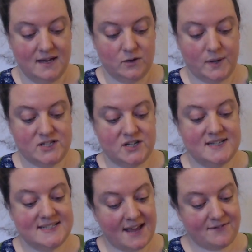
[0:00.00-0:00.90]
Question
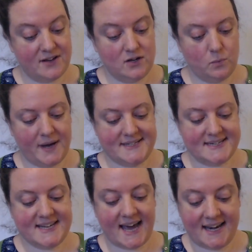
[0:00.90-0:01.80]
7, where
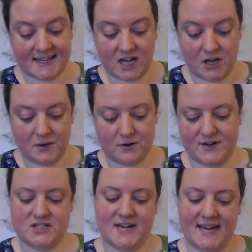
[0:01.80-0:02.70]
did calico
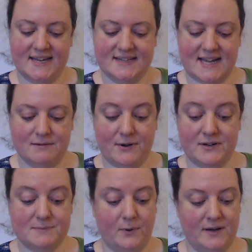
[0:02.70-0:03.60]
originate? And
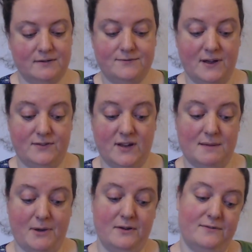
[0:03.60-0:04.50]
bonus point if you
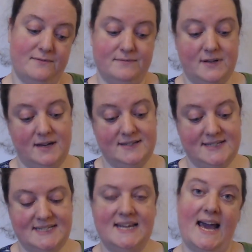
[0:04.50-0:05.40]
get both the
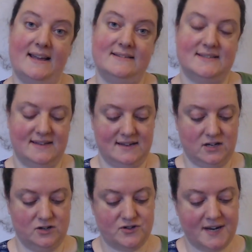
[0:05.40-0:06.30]
city and the
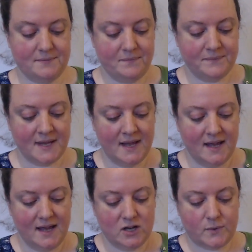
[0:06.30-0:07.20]
country.
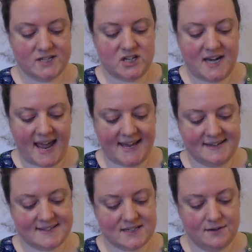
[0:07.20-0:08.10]
Question
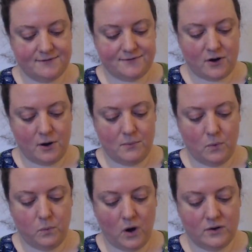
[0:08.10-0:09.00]
8, from
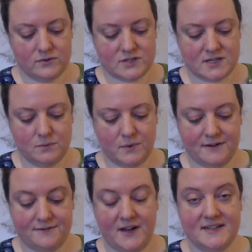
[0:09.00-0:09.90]
what were the
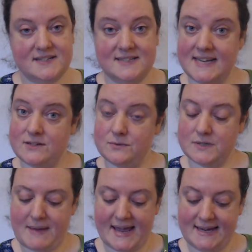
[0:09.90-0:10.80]
first needles
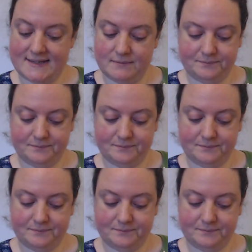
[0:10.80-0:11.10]
made?